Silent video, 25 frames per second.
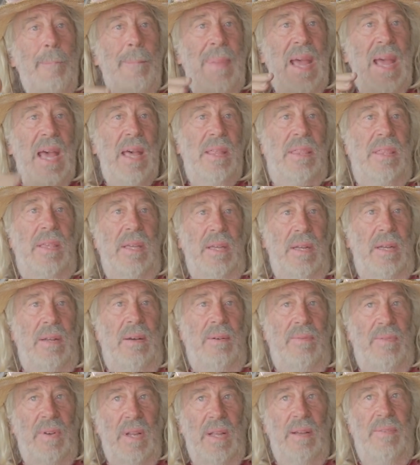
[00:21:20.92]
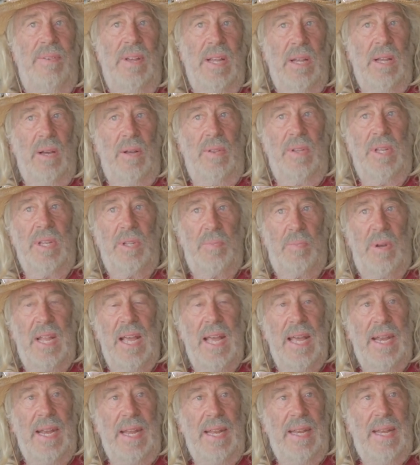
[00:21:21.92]
method of living on this
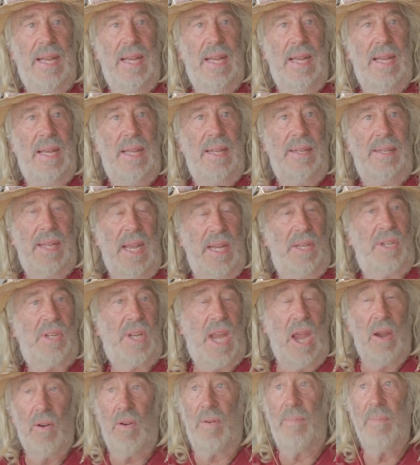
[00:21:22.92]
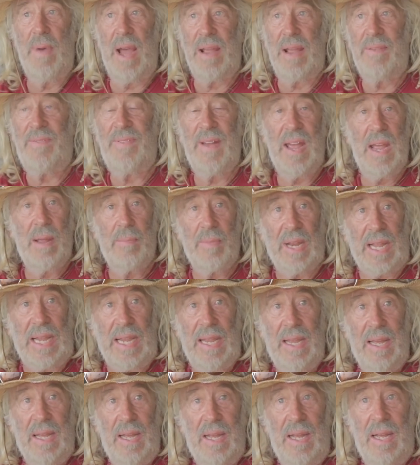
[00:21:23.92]
planet takes care of my family.
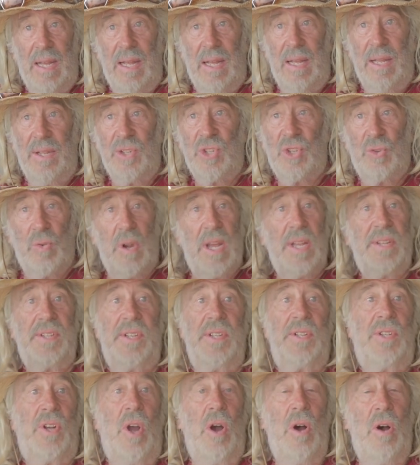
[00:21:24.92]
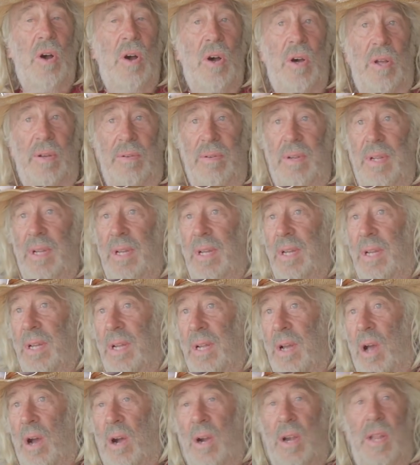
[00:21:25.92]
Stress is gone.
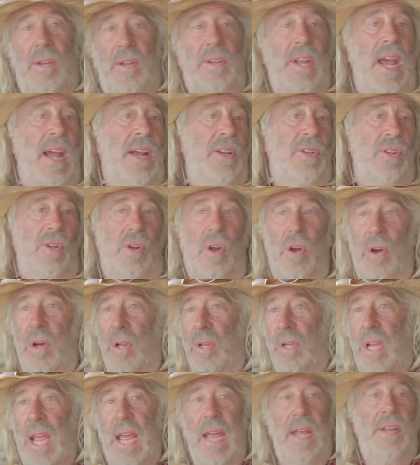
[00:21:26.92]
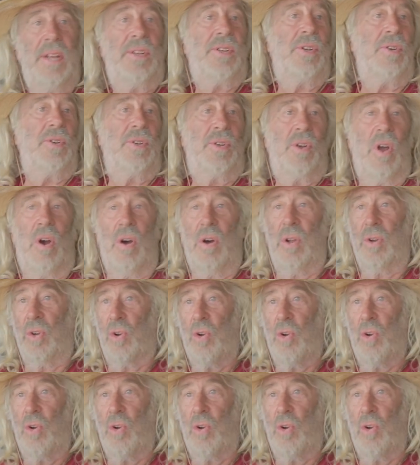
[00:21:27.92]
Heart attacks are gone. Cancer is gone.